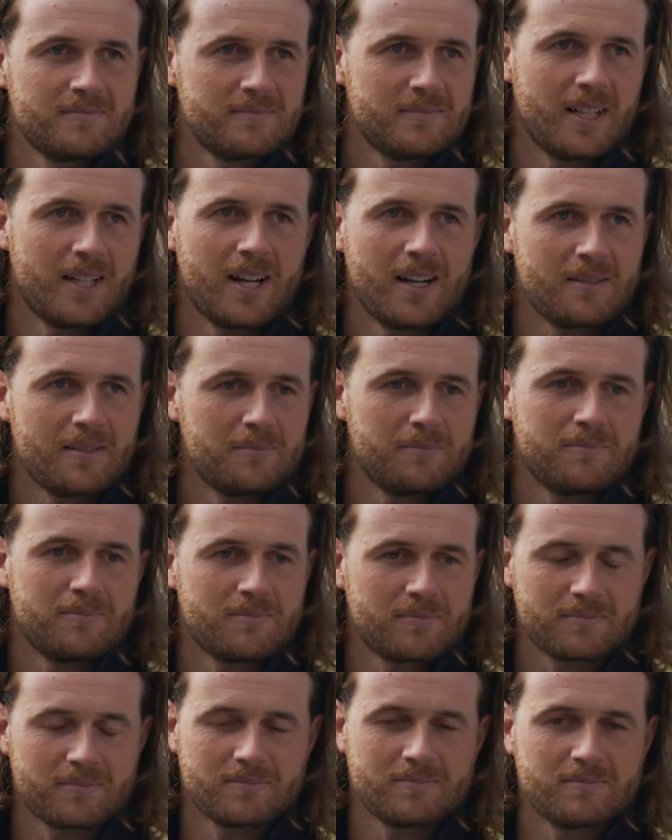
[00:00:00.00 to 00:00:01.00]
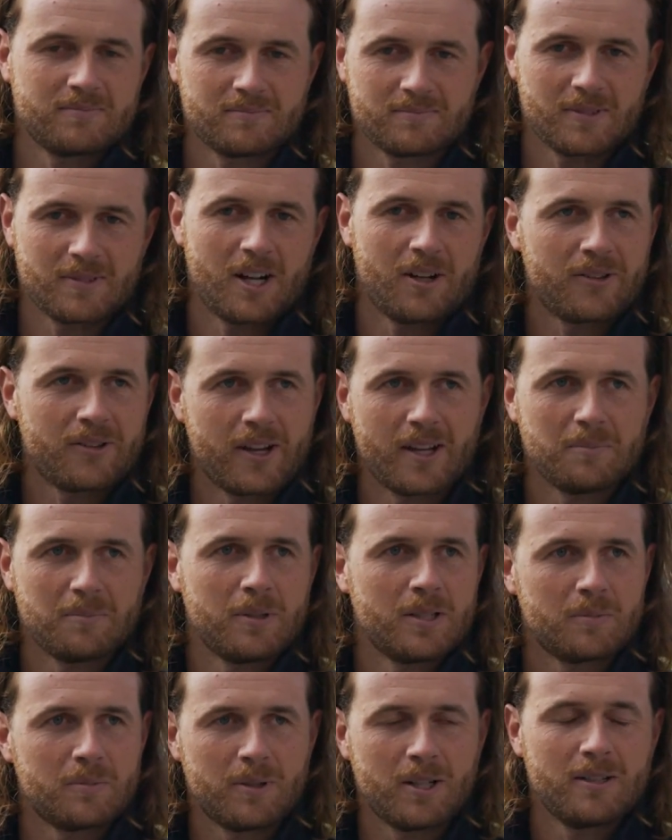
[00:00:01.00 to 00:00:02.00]
Yeah, altijd
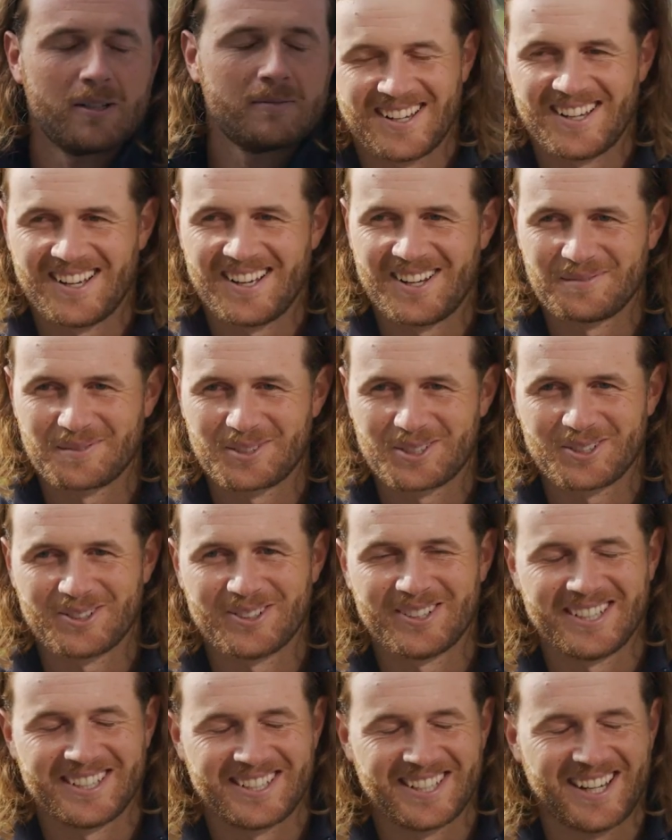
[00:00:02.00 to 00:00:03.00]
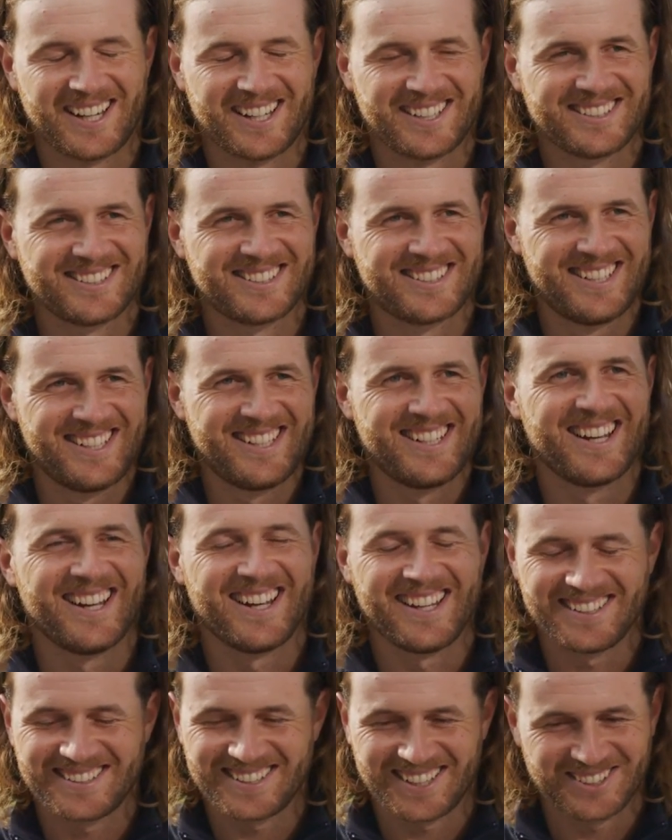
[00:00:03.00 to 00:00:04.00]
bitterballen. I'm sure he does. Yeah,
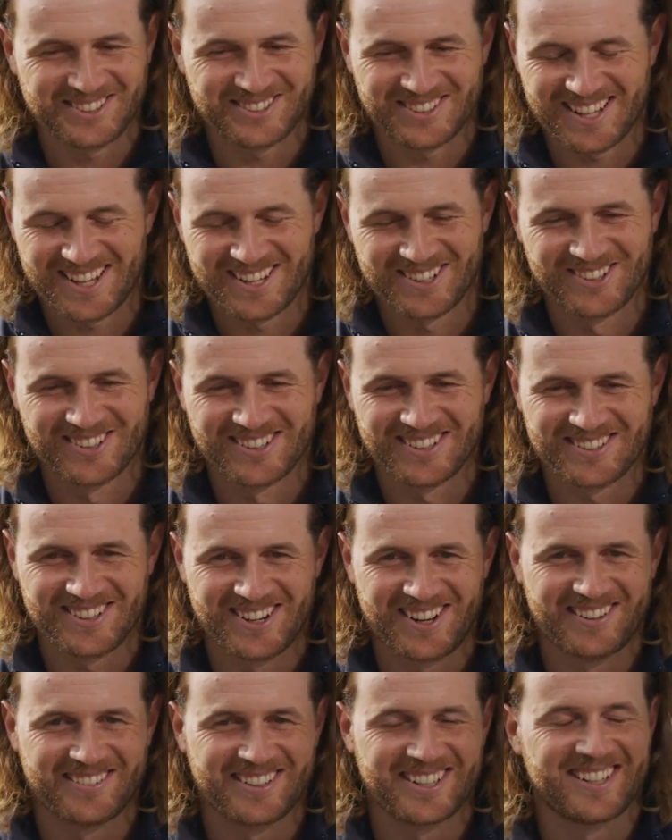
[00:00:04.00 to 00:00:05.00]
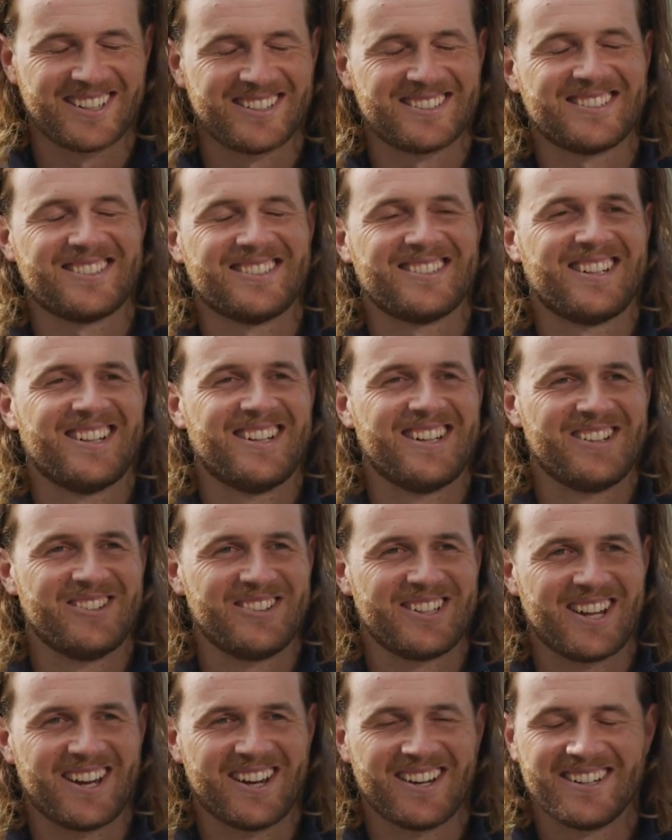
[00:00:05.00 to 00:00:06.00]
he tells me that all the time. He goes, oh no, here
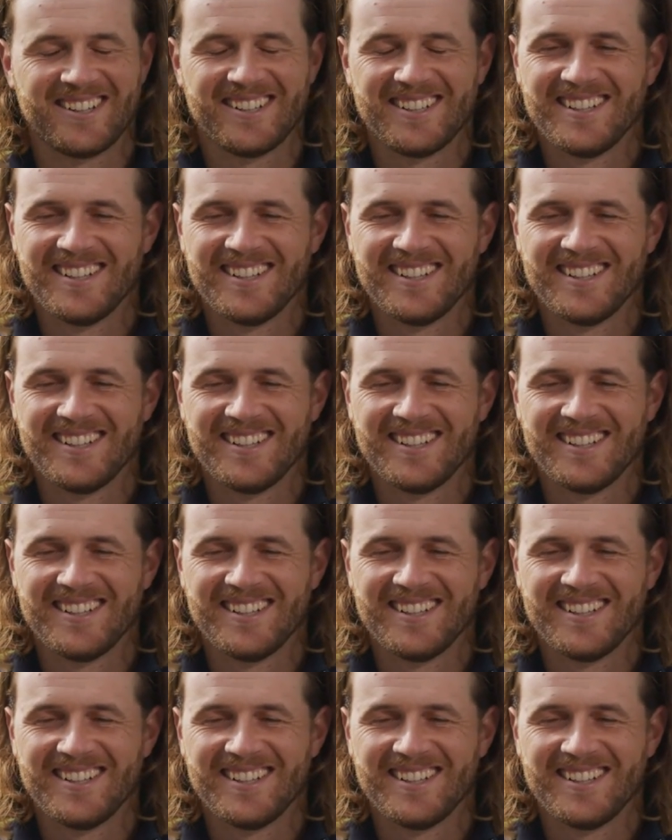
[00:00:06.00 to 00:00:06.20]
we go.